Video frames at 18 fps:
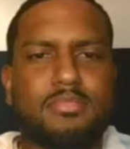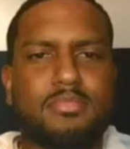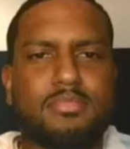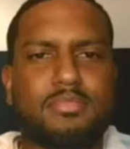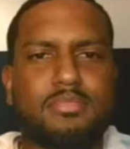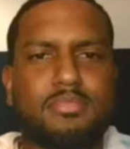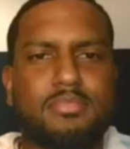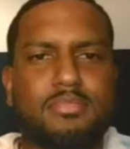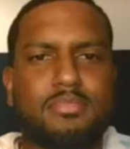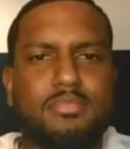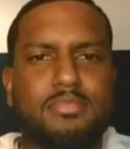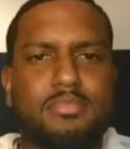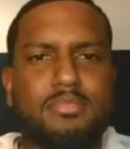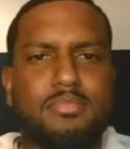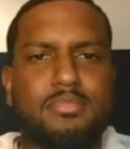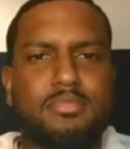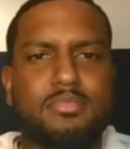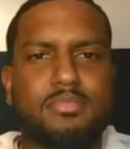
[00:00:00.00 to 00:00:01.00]

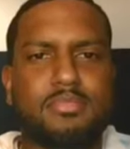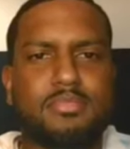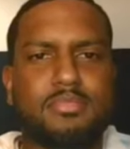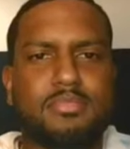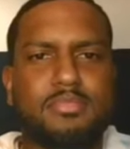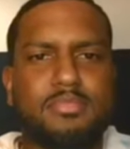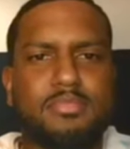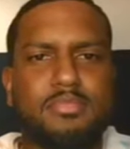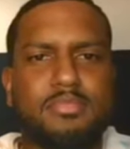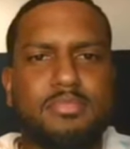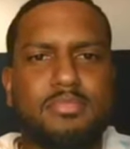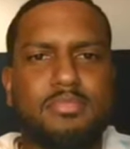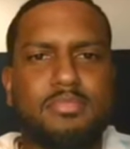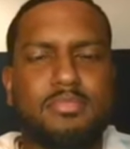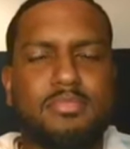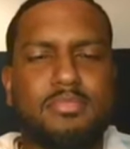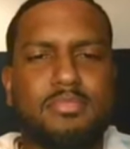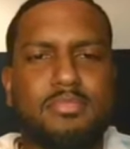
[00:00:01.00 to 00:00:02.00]

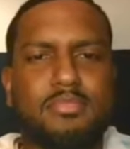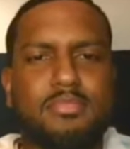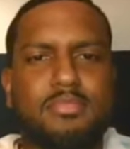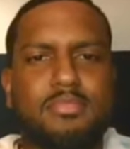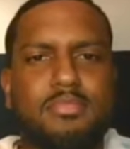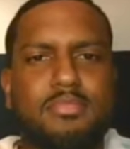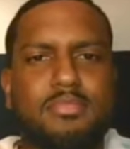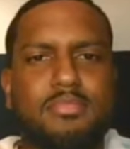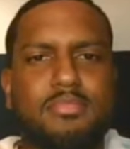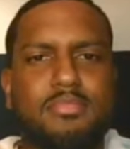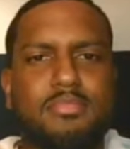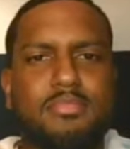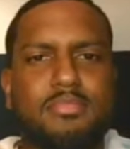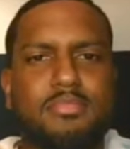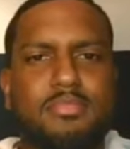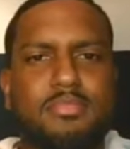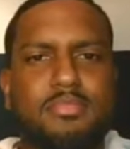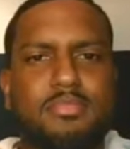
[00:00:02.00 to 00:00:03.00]

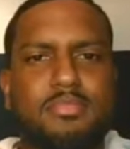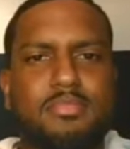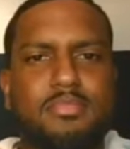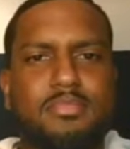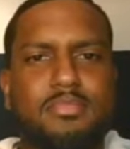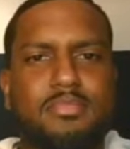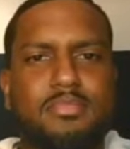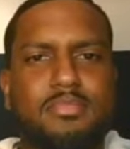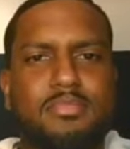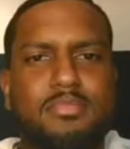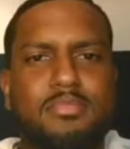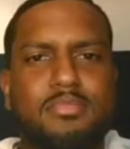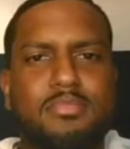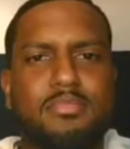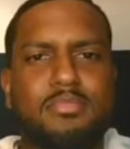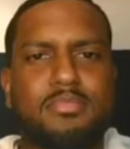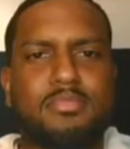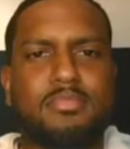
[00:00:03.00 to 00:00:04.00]

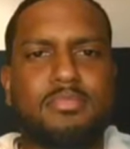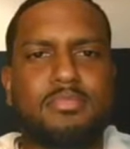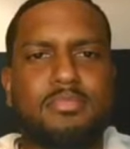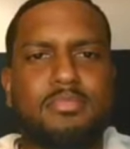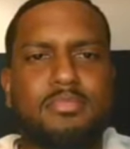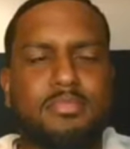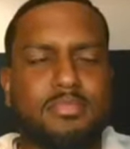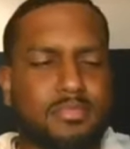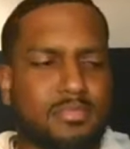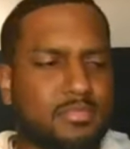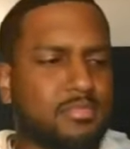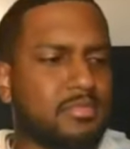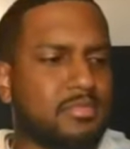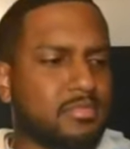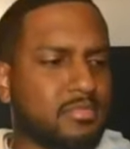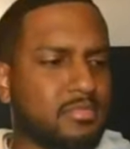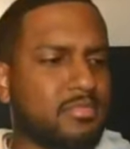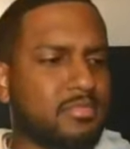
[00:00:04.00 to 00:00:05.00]

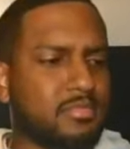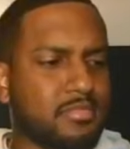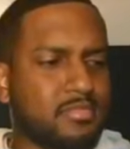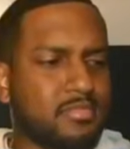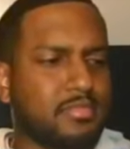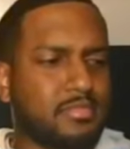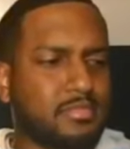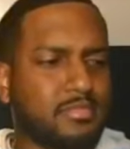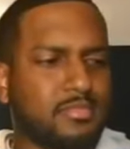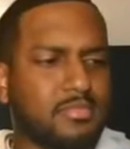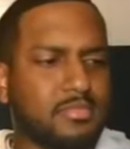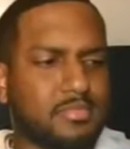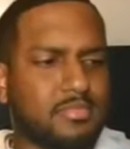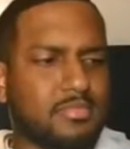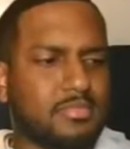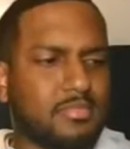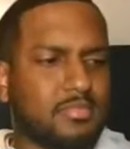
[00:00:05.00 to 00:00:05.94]
[no speech]